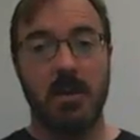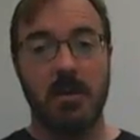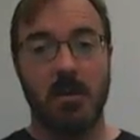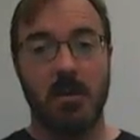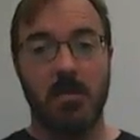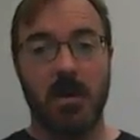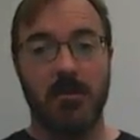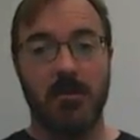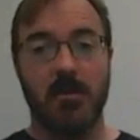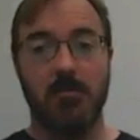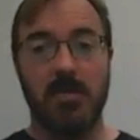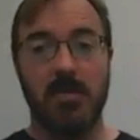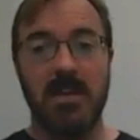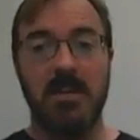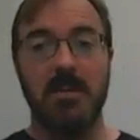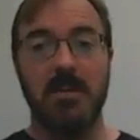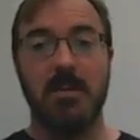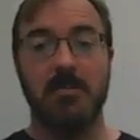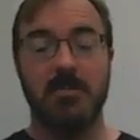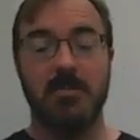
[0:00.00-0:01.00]
about the
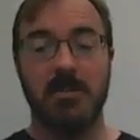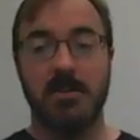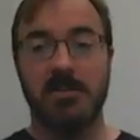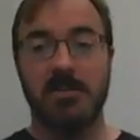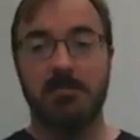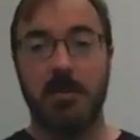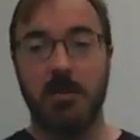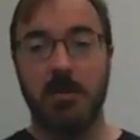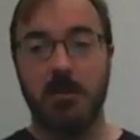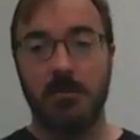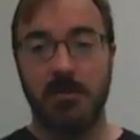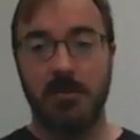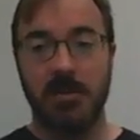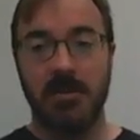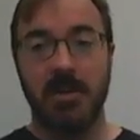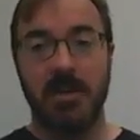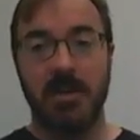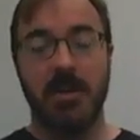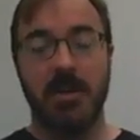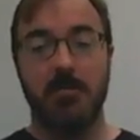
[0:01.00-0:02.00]
meaning of an
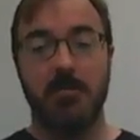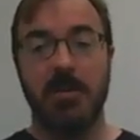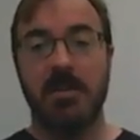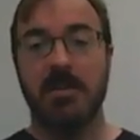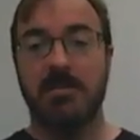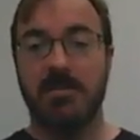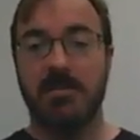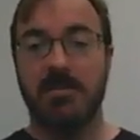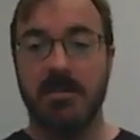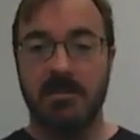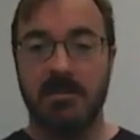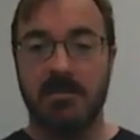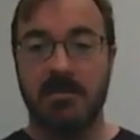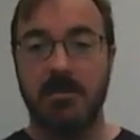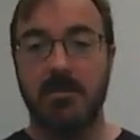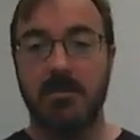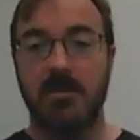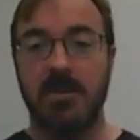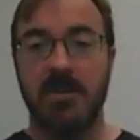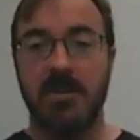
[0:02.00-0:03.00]
experiment because the
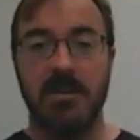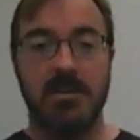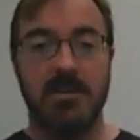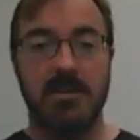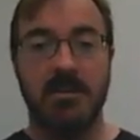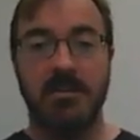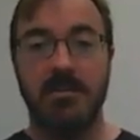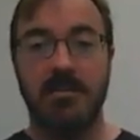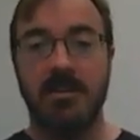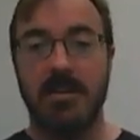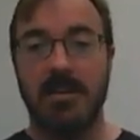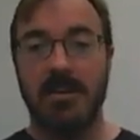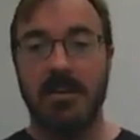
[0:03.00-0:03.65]
uncertainty in there